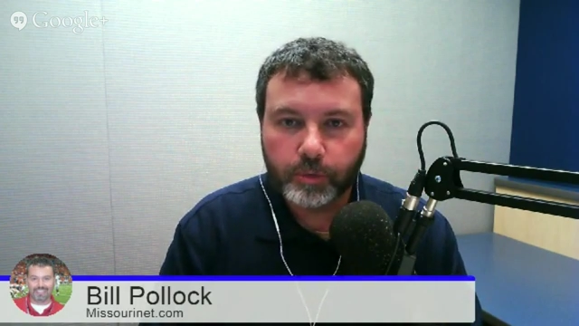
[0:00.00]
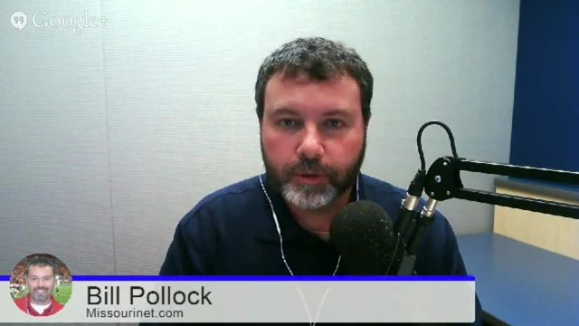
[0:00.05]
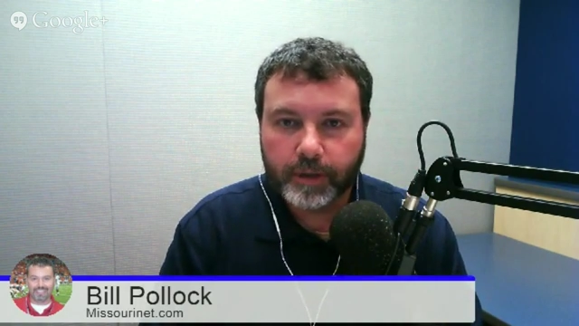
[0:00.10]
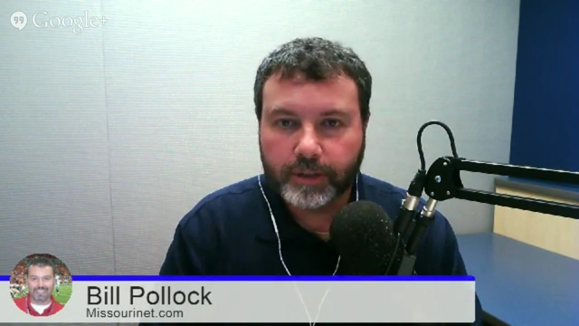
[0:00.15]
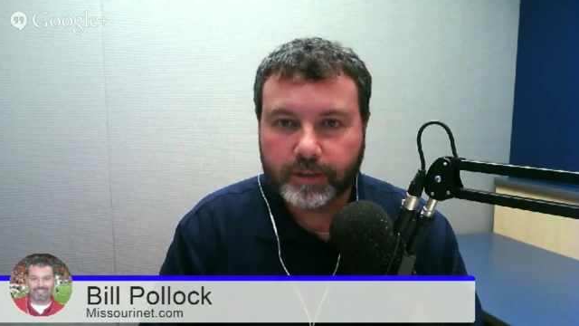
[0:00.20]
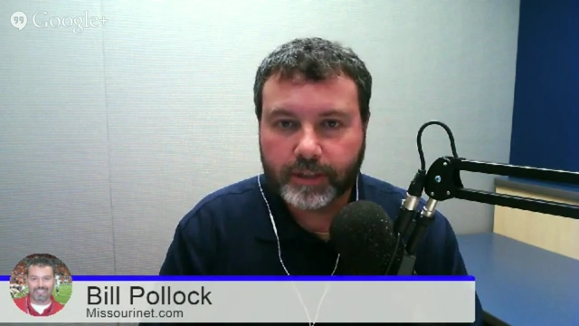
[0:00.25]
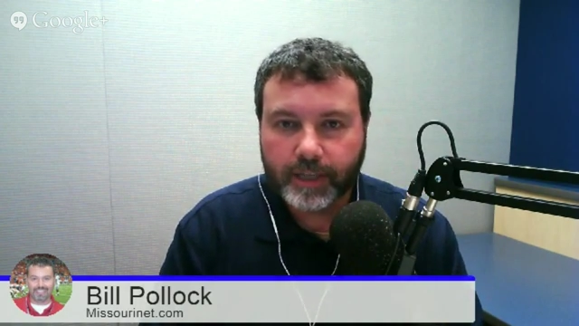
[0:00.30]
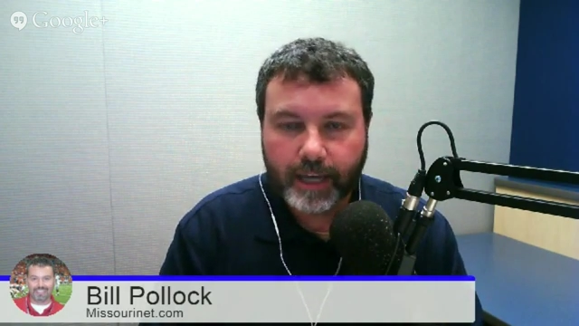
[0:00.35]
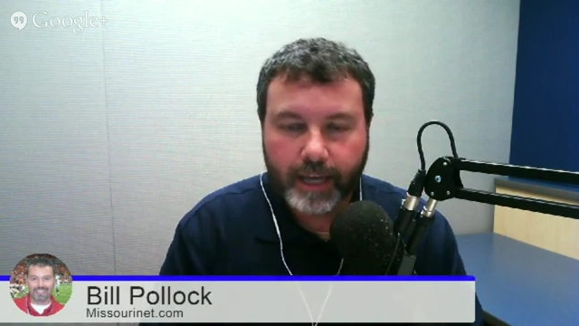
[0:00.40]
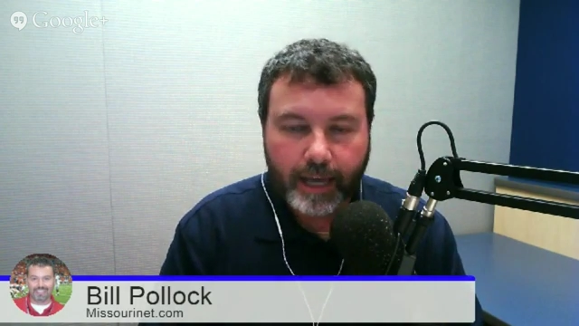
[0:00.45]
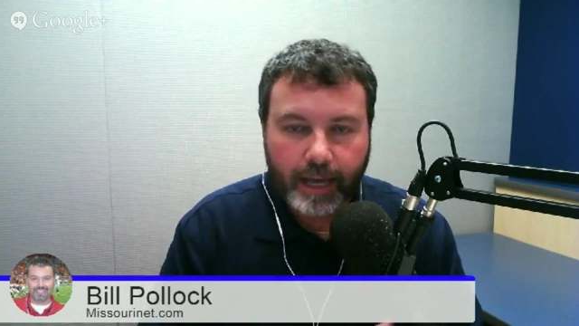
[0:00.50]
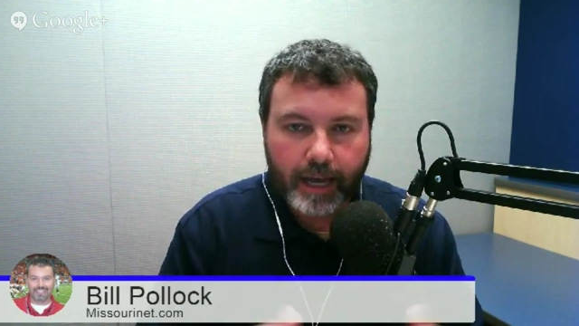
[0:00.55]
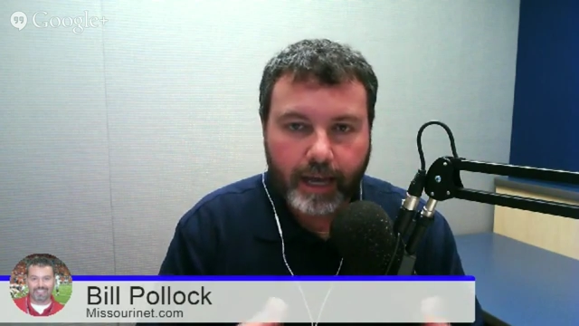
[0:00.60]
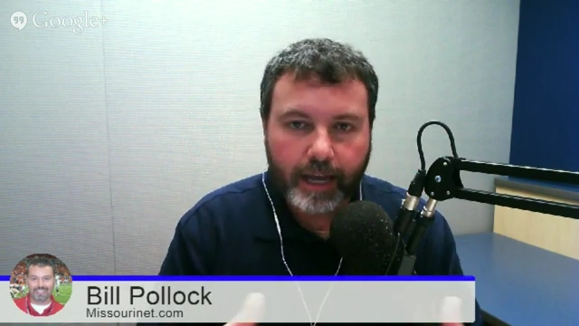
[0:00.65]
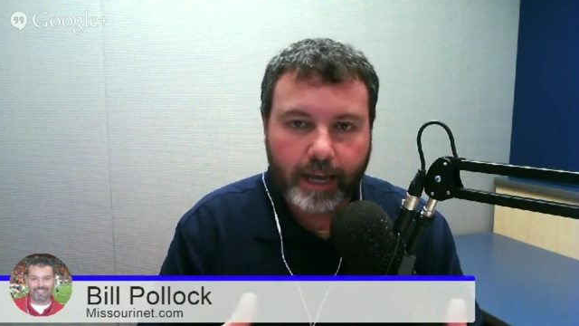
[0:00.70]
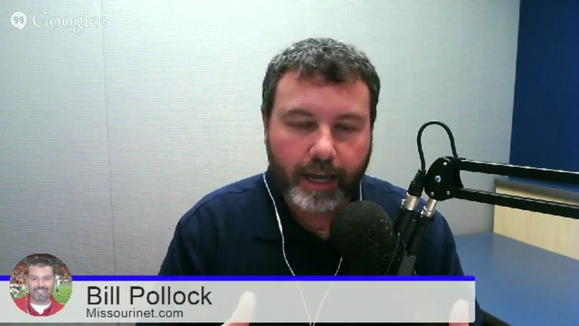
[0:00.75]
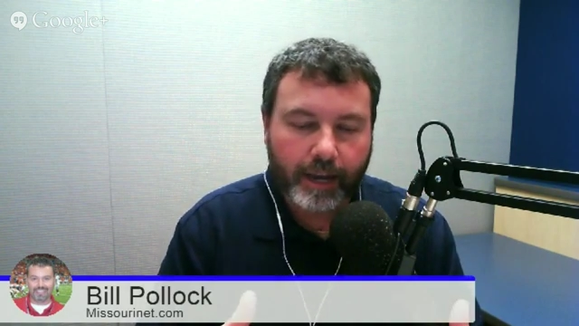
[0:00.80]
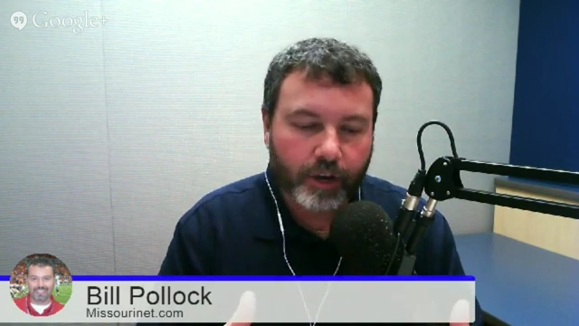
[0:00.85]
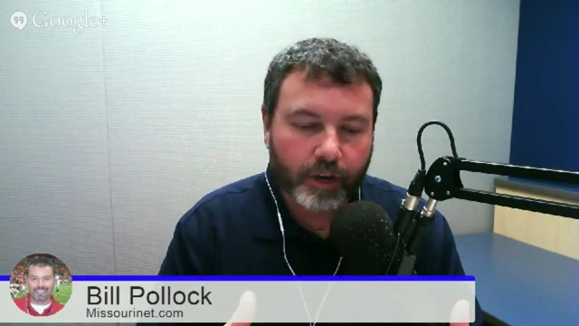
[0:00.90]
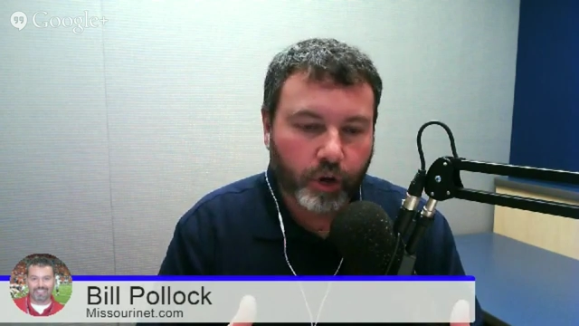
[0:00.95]
because
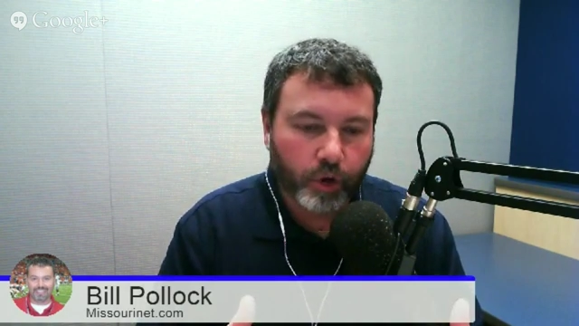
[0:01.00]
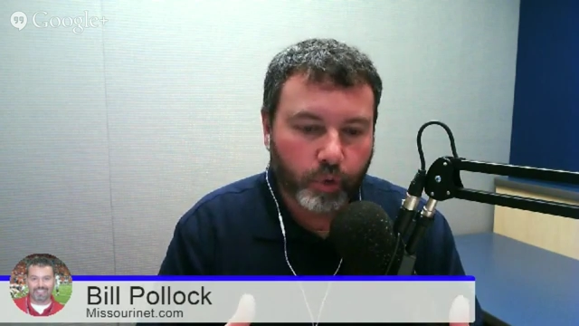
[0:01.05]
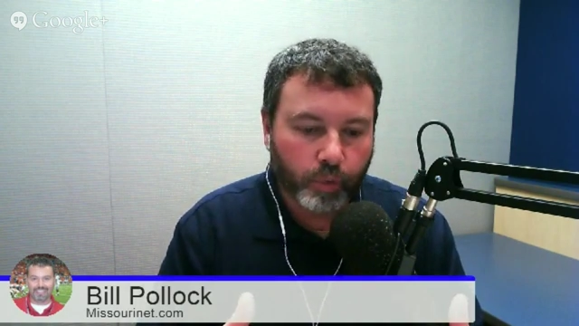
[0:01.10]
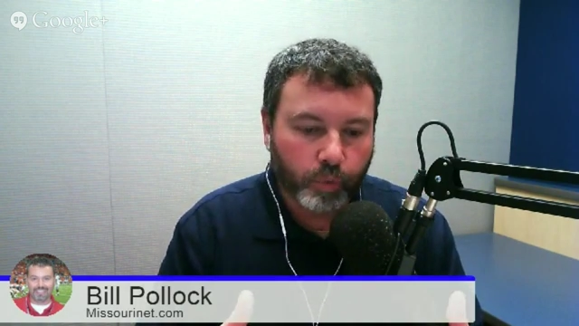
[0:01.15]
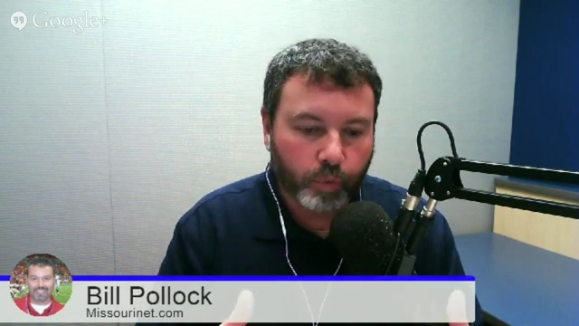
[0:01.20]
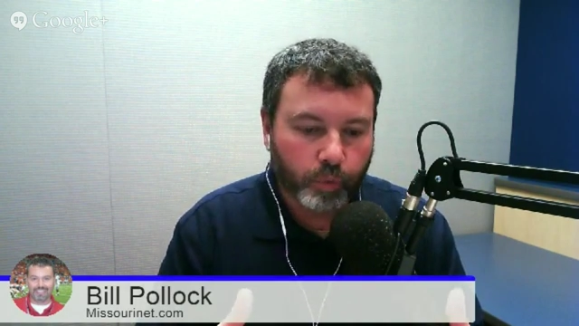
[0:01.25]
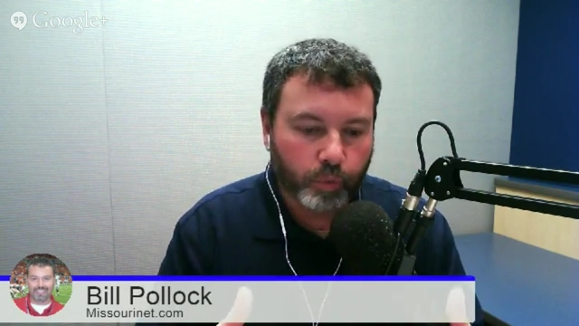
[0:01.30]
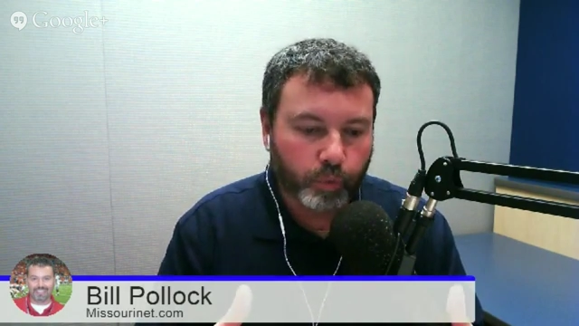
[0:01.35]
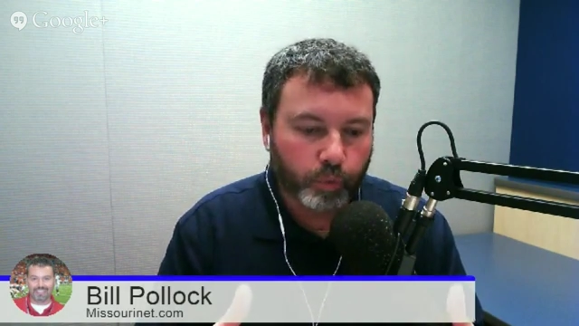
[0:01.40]
I know